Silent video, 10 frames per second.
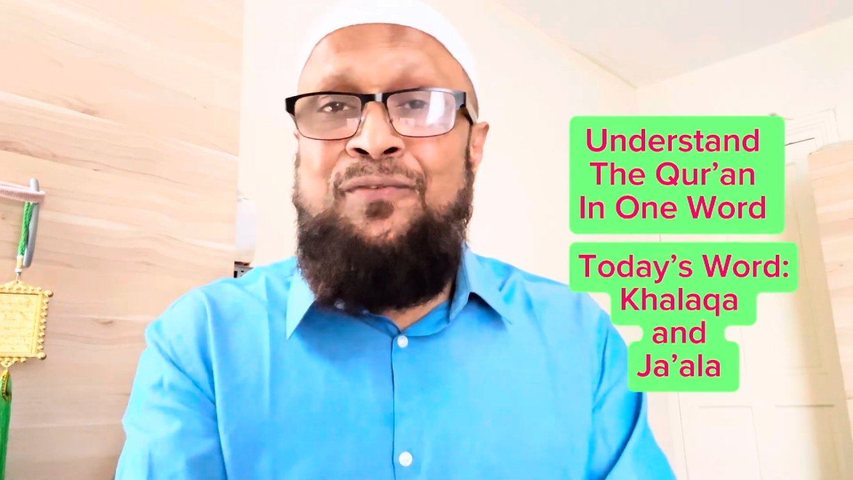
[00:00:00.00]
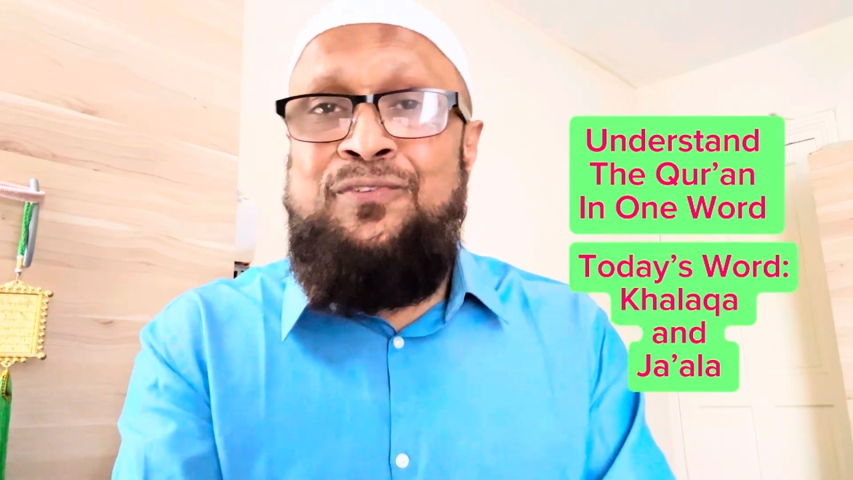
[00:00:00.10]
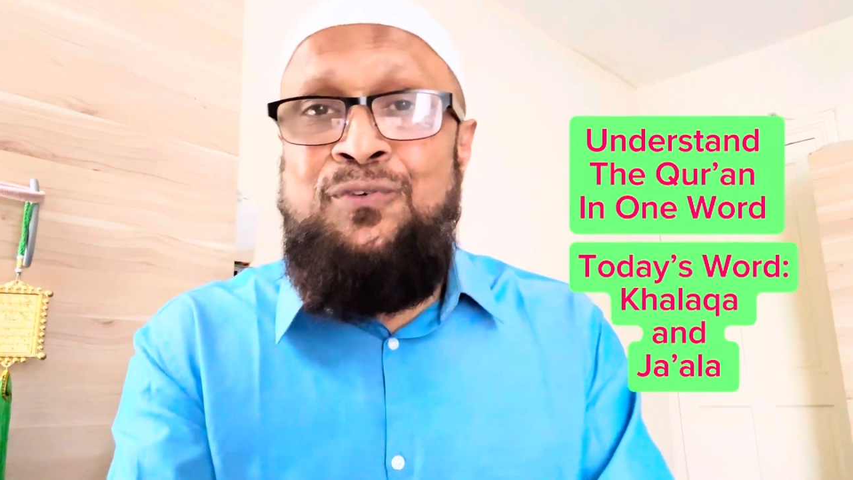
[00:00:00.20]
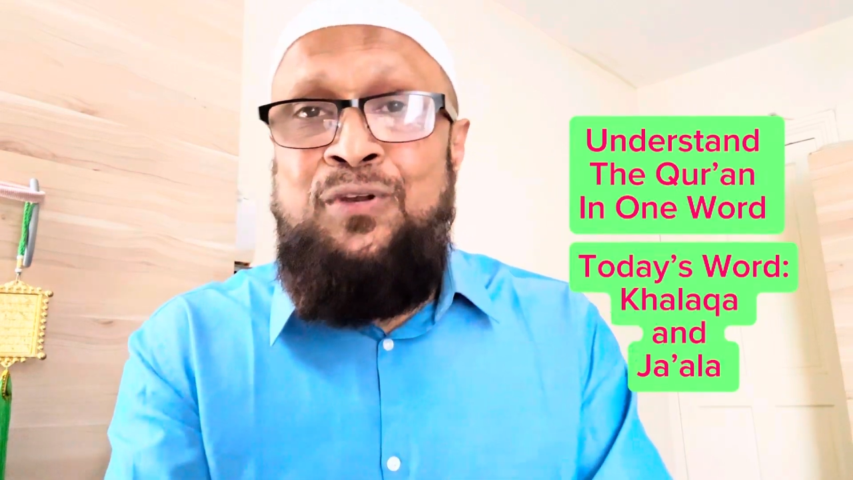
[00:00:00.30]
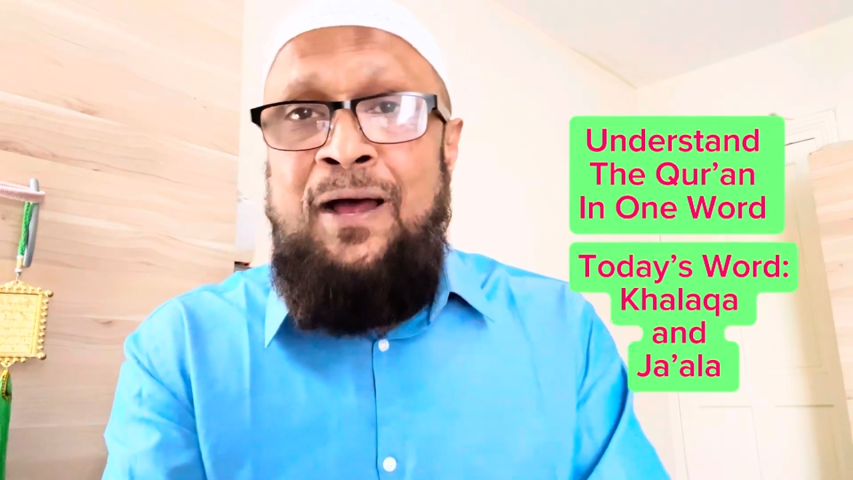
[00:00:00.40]

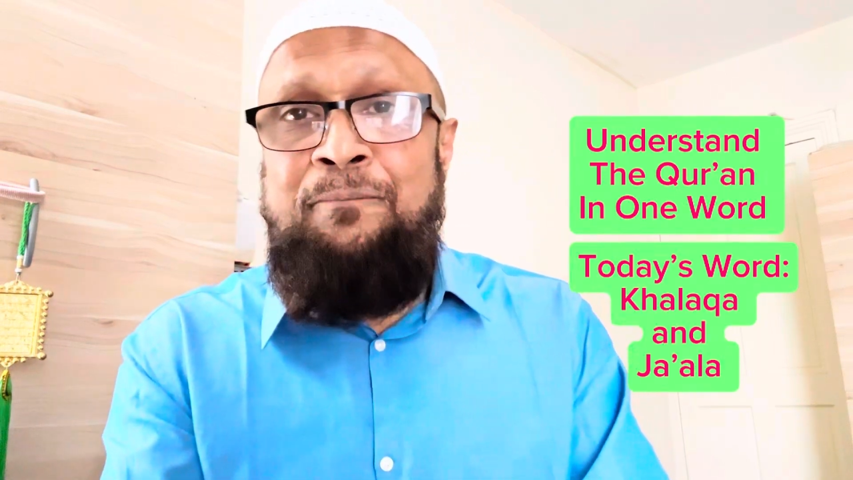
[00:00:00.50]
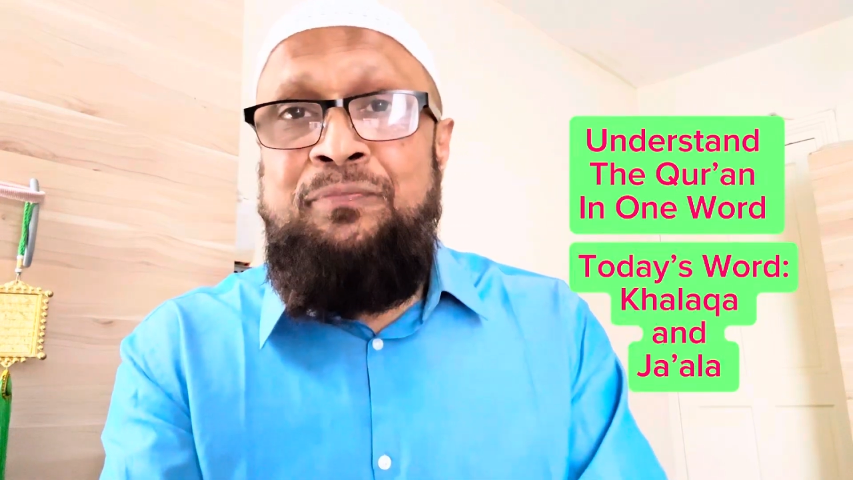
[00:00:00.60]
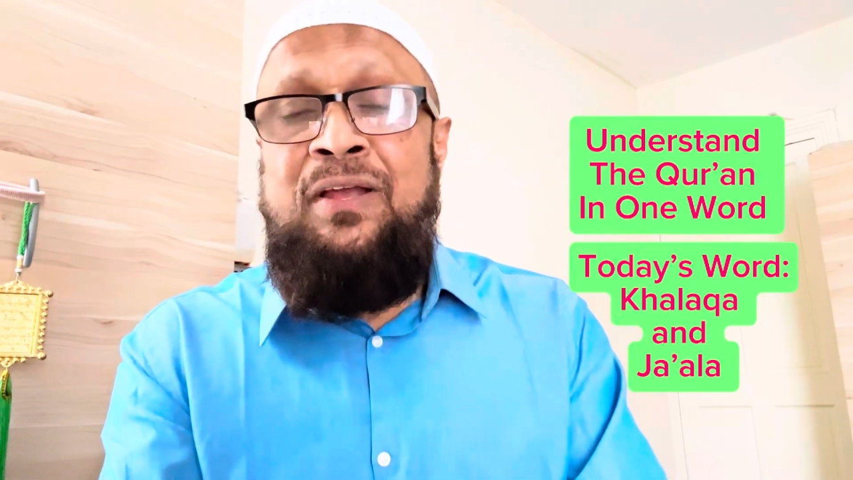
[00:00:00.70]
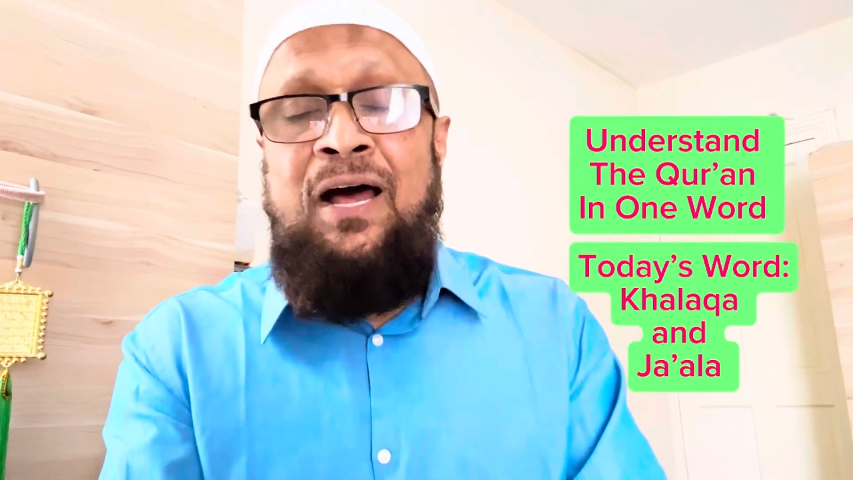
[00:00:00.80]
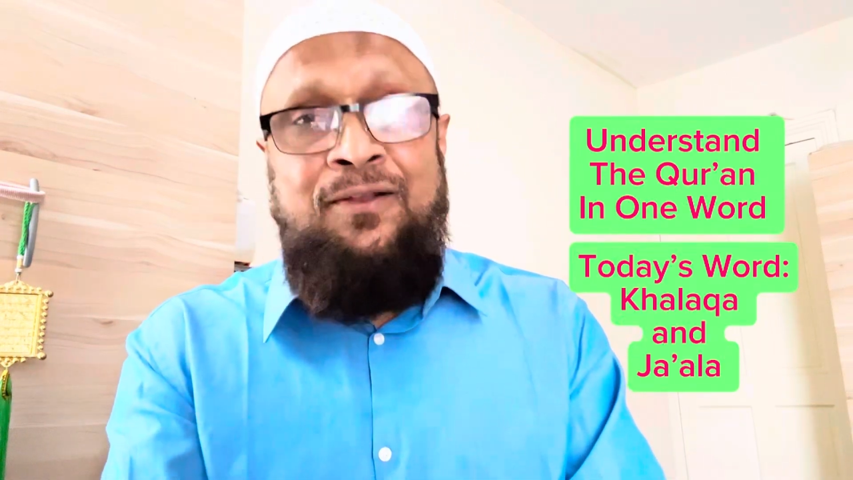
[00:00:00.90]
Surah
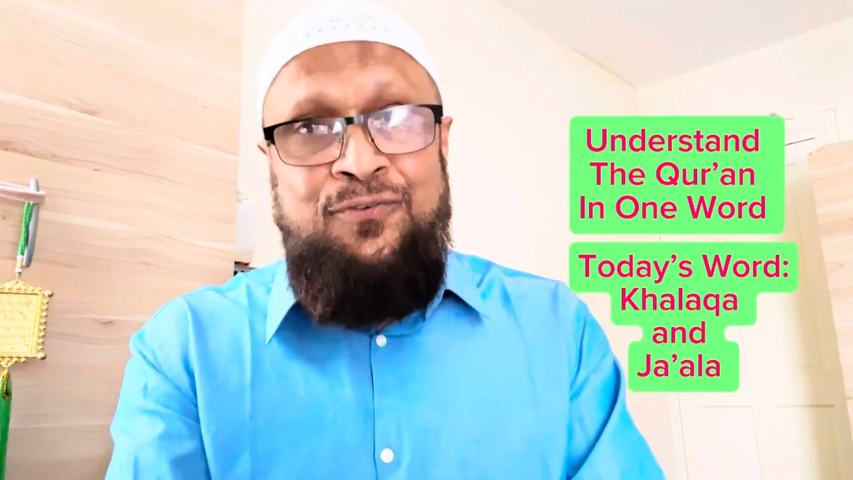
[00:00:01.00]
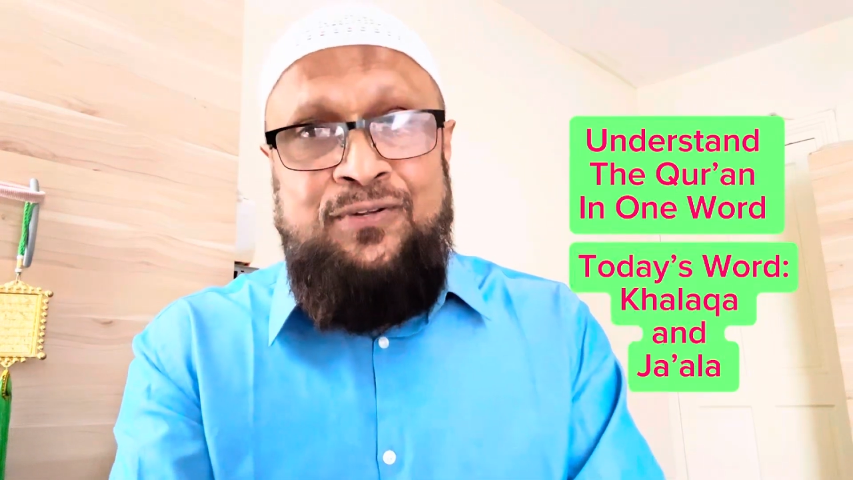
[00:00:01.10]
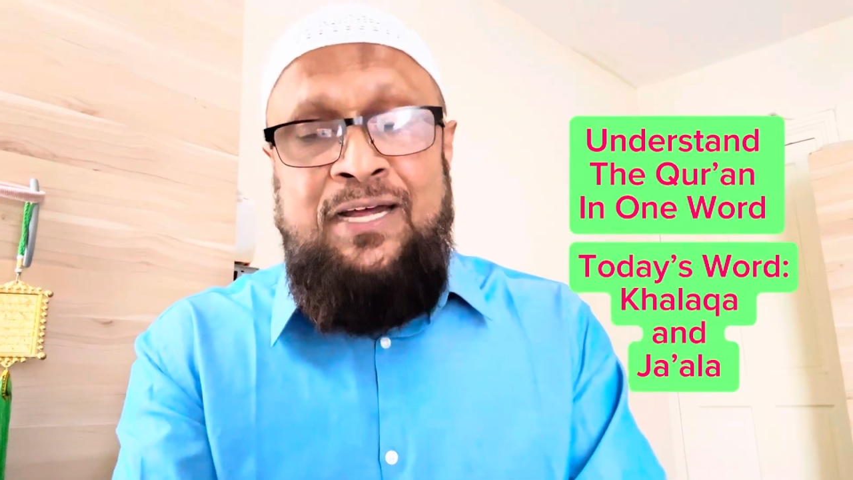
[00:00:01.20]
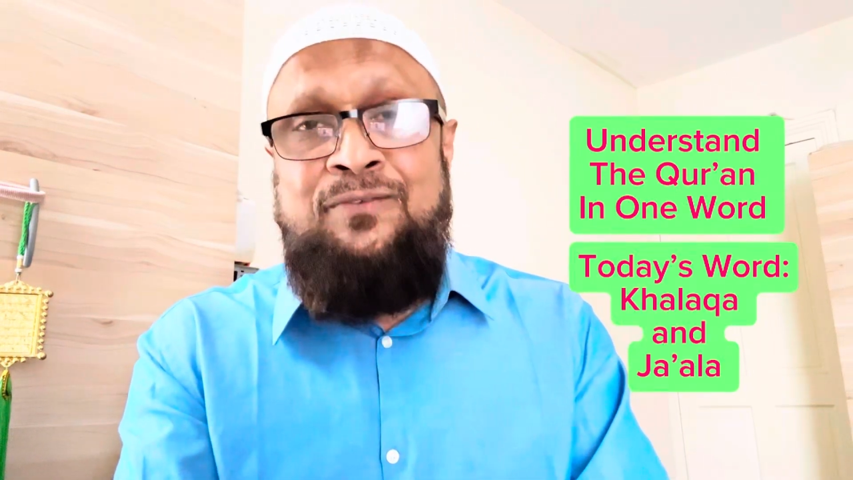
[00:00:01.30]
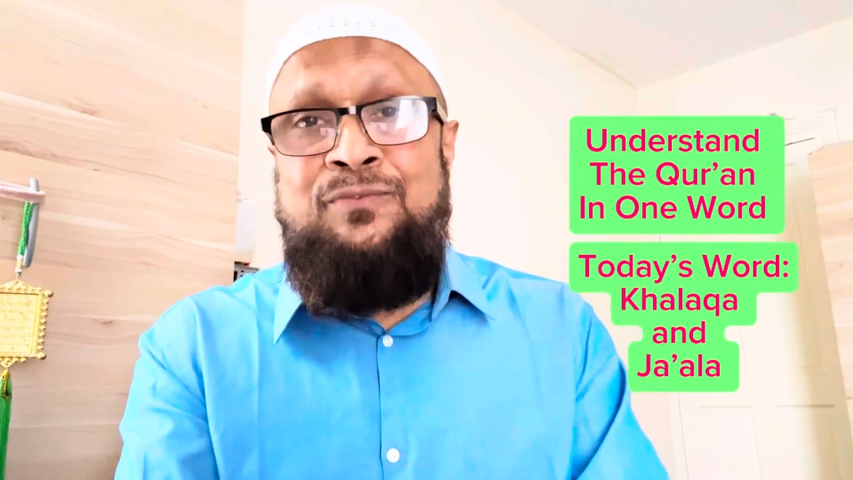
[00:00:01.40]

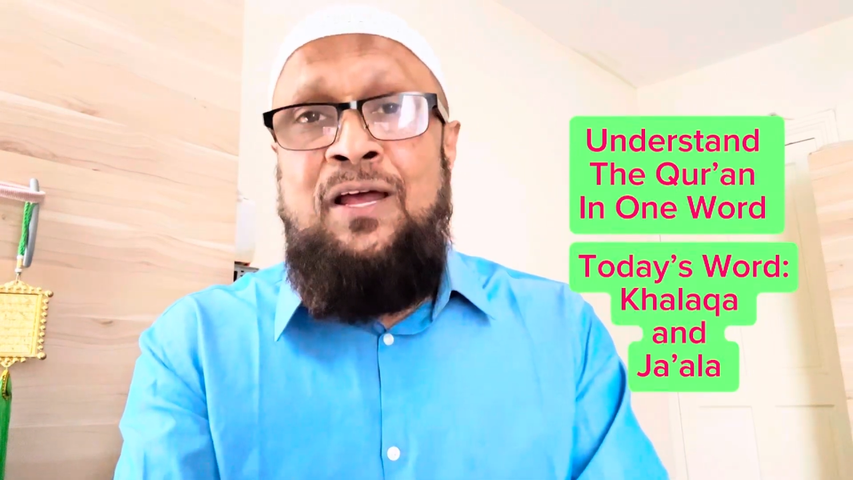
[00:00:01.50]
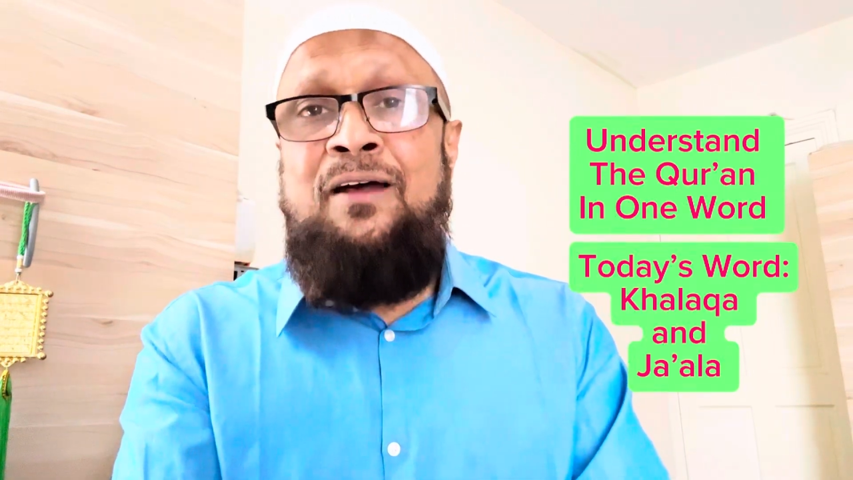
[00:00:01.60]
Al-Furqan